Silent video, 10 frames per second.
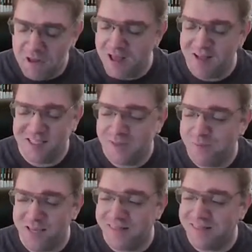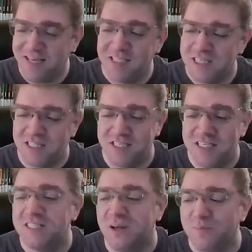Sabine thinks she
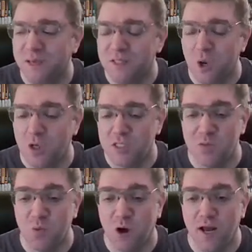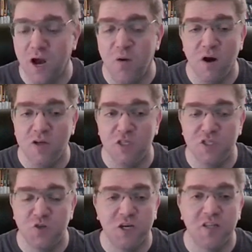sees something. Ahsoka says, what? Oh, no, it's
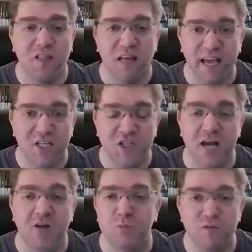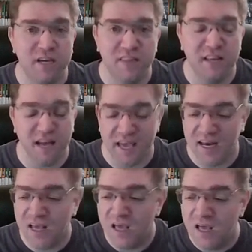just trick of the light. Shadows moving in the
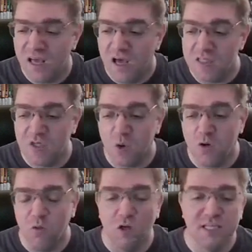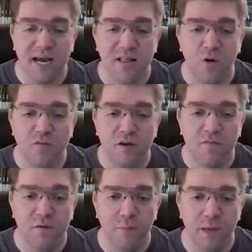night. Ahsoka looks at it over there
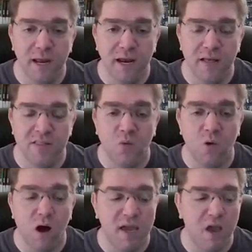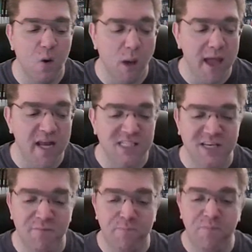for a minute, and as they're walking away, and as
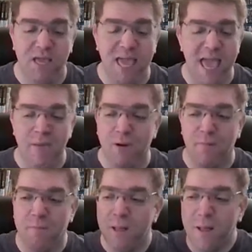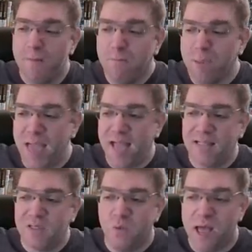the camera
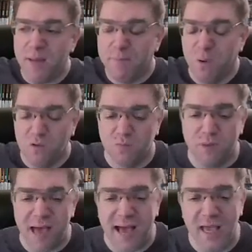pans away and pulls back,